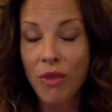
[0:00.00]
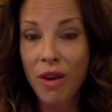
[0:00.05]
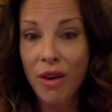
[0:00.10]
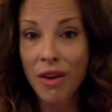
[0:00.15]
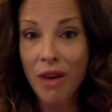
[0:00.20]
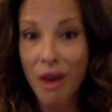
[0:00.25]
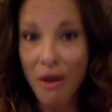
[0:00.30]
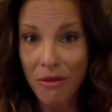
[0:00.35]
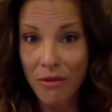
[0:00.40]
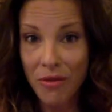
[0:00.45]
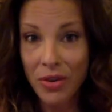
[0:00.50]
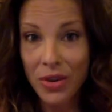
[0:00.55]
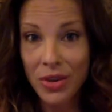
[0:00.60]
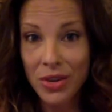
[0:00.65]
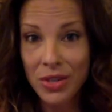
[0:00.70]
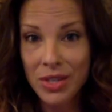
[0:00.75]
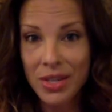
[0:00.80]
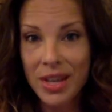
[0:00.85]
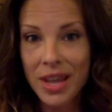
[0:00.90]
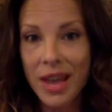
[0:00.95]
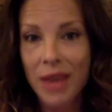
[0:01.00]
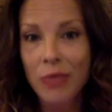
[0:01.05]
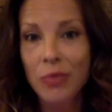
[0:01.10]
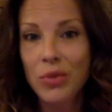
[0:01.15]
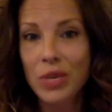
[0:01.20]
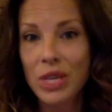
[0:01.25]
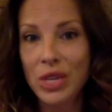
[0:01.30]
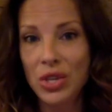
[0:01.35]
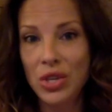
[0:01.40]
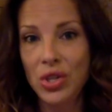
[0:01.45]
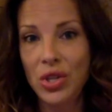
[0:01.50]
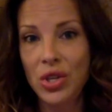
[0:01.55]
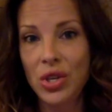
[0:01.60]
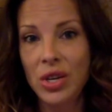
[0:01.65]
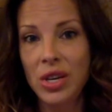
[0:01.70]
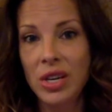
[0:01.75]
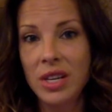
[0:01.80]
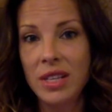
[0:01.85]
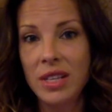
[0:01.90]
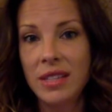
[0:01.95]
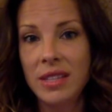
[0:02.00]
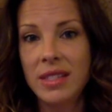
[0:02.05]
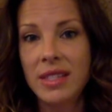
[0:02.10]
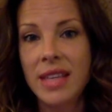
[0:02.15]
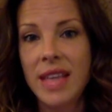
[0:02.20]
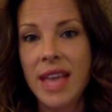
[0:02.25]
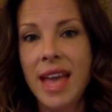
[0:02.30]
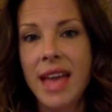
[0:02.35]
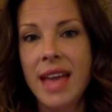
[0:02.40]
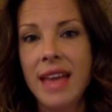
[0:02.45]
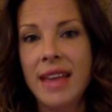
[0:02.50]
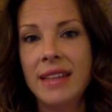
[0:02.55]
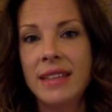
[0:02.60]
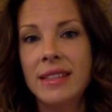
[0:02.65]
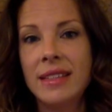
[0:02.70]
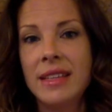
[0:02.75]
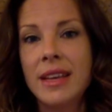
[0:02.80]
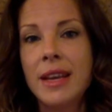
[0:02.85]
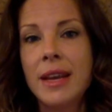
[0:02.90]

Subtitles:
comfort and reassurance, and